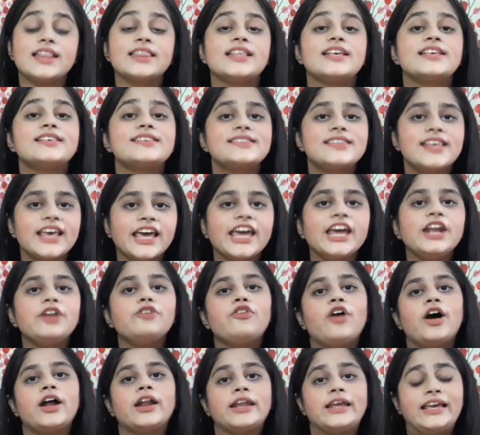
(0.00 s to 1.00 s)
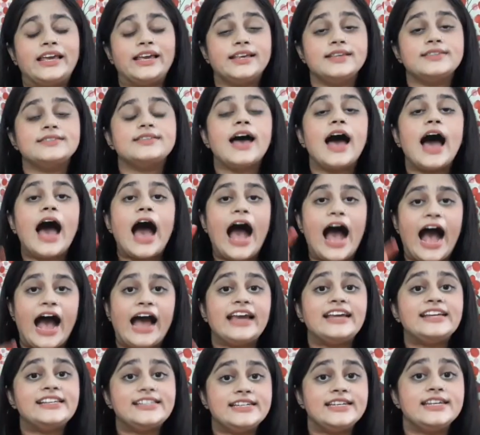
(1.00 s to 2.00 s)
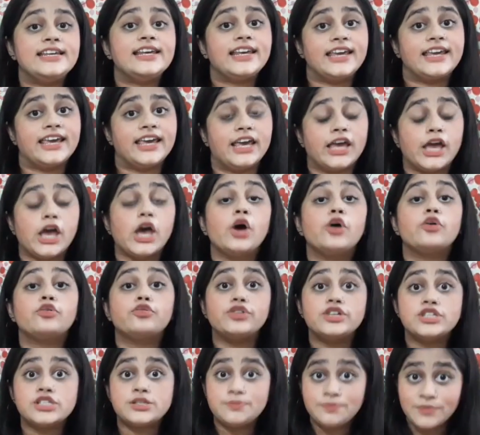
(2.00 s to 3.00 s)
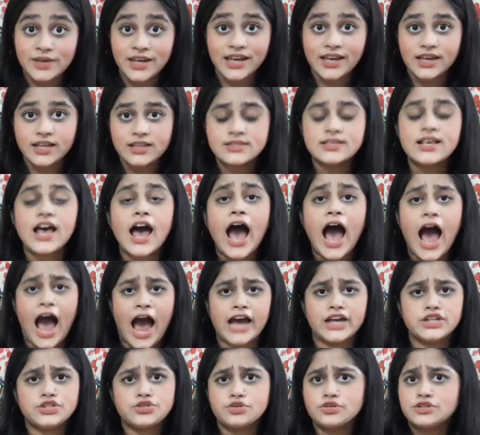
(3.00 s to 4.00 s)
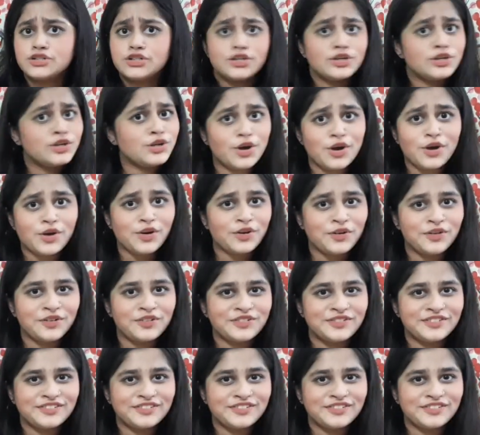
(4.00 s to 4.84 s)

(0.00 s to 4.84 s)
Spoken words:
The second one is IDK, which means I don't know.